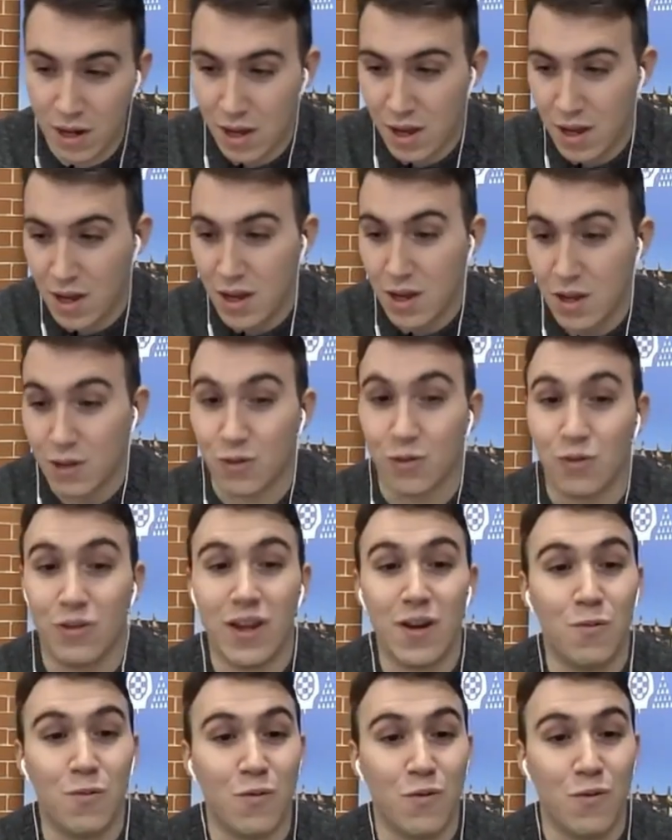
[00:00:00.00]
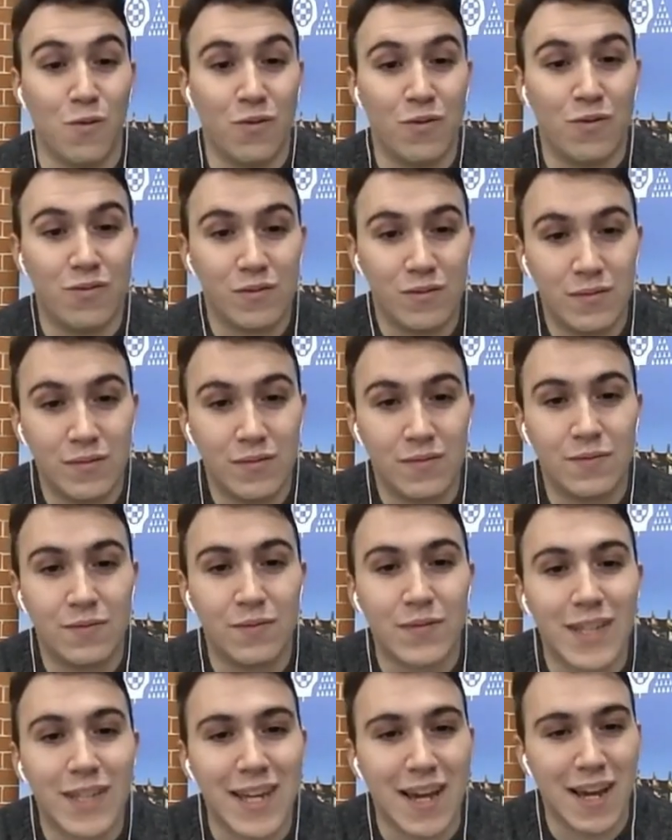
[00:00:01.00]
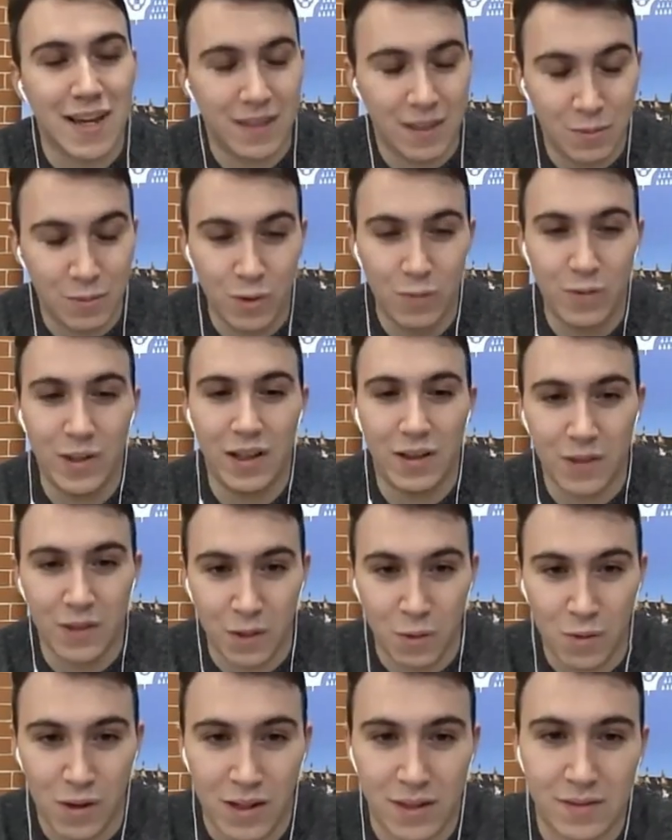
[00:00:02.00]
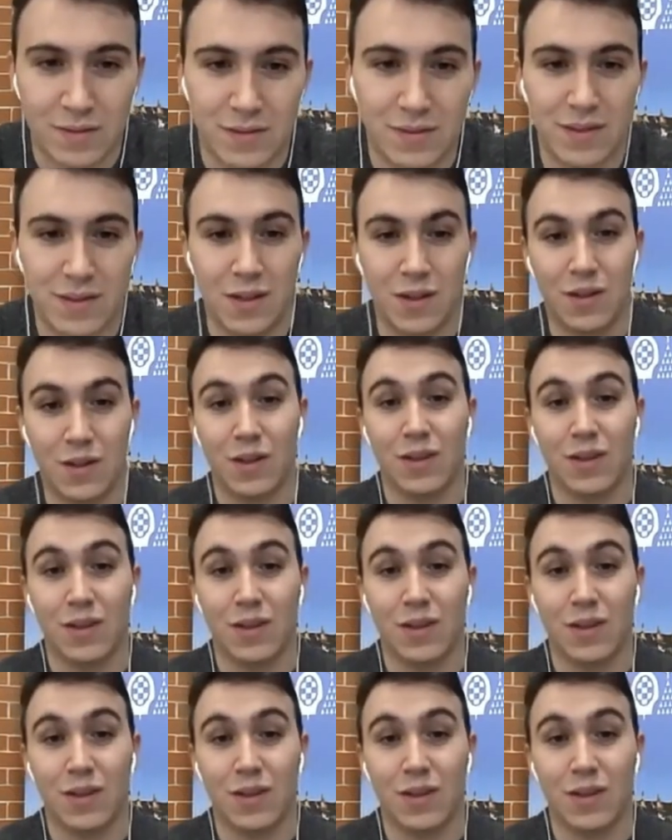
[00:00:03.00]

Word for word: So that would be level 1. Yeah, that will be level 1. Okay.